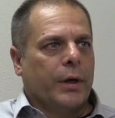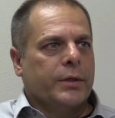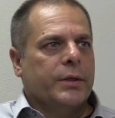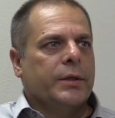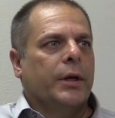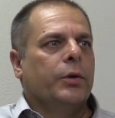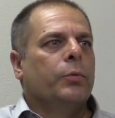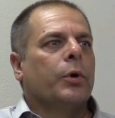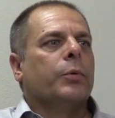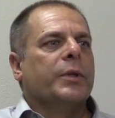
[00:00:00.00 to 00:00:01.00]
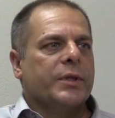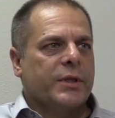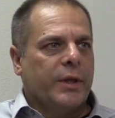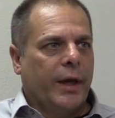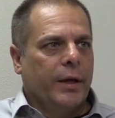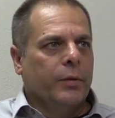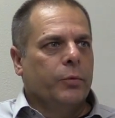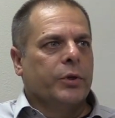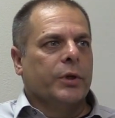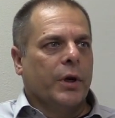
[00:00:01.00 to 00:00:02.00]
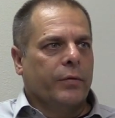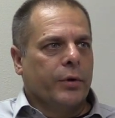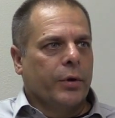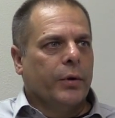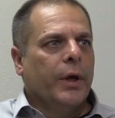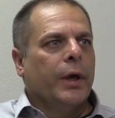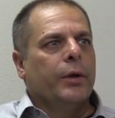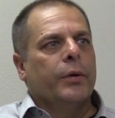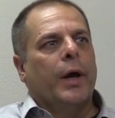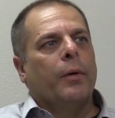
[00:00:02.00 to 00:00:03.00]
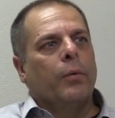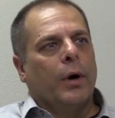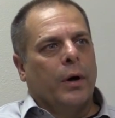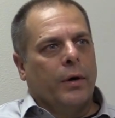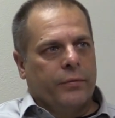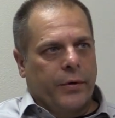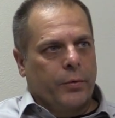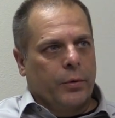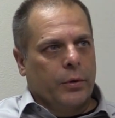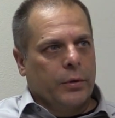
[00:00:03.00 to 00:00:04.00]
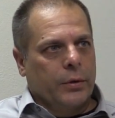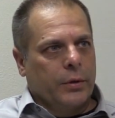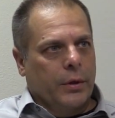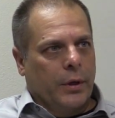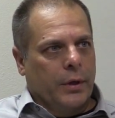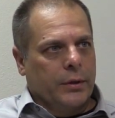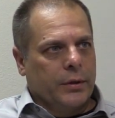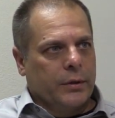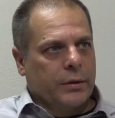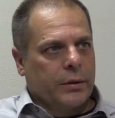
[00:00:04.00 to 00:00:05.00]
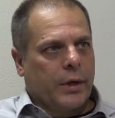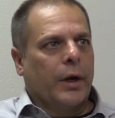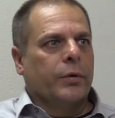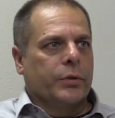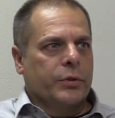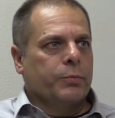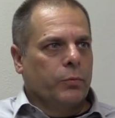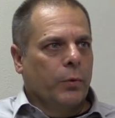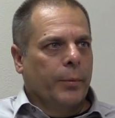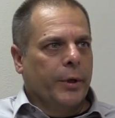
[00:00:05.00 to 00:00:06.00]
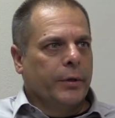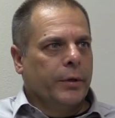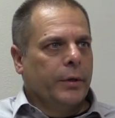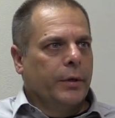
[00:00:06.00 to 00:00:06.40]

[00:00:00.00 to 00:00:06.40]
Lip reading: us, is that you work with the state, with the governor, and you're not a federal congresswoman.